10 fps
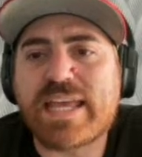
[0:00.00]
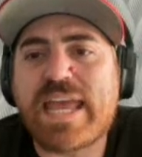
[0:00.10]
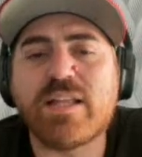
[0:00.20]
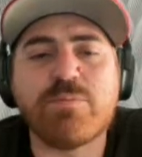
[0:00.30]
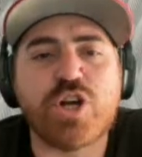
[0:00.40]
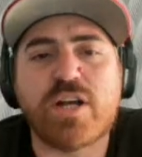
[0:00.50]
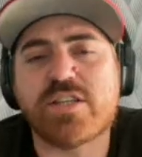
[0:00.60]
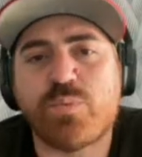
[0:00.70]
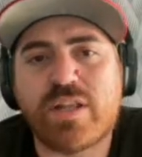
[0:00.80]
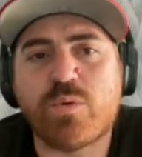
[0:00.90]
Caleb
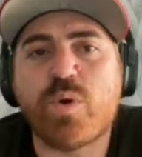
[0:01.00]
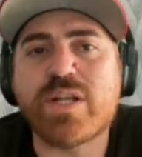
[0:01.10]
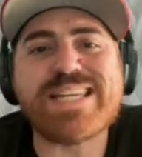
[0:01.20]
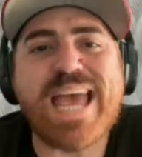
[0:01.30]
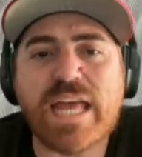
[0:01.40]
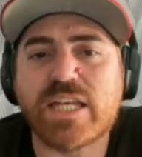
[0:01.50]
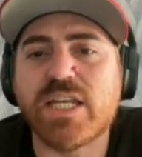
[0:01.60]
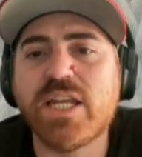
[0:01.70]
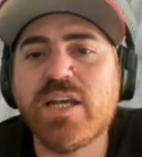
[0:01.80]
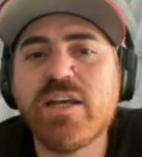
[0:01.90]
Johnson went at the
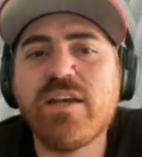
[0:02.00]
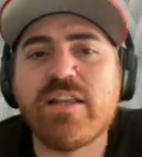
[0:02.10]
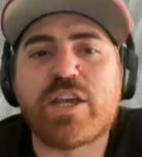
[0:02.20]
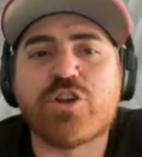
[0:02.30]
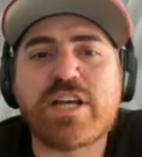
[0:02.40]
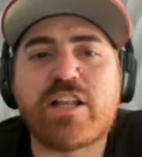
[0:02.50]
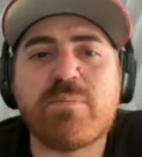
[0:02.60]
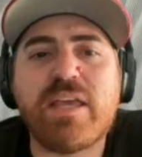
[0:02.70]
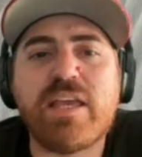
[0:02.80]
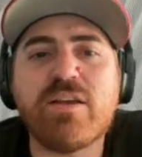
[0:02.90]
110. Like you're telling
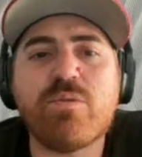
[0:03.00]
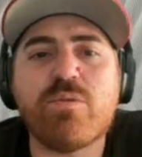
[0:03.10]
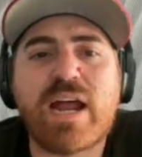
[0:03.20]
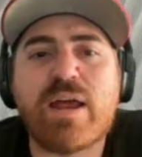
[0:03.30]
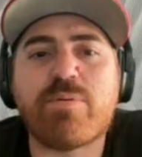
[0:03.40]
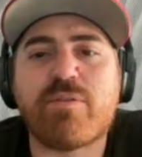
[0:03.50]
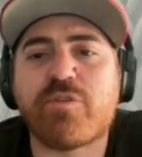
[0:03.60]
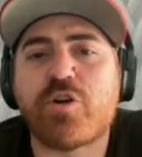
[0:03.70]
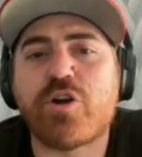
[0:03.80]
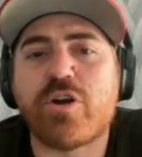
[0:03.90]
me, would I
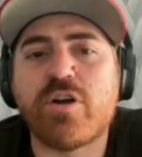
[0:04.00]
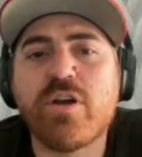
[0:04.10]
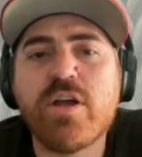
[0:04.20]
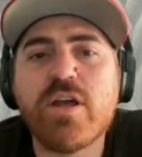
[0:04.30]
prefer